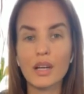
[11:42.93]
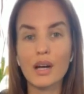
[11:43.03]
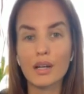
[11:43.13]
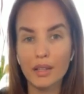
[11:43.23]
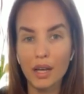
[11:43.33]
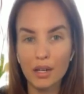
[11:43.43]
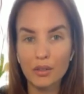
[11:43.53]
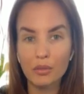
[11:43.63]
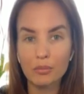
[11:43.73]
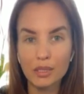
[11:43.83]
are the
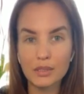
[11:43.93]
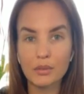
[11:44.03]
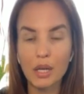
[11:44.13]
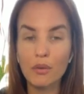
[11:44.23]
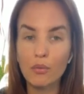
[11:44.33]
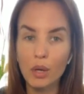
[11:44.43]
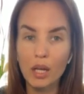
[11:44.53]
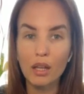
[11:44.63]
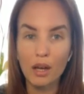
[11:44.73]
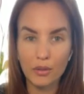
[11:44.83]
arguments and
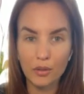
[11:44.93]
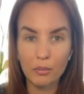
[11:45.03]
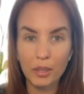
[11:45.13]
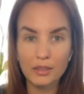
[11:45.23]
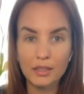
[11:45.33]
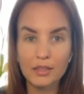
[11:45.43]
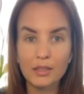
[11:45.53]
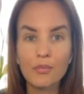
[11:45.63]
well-argumented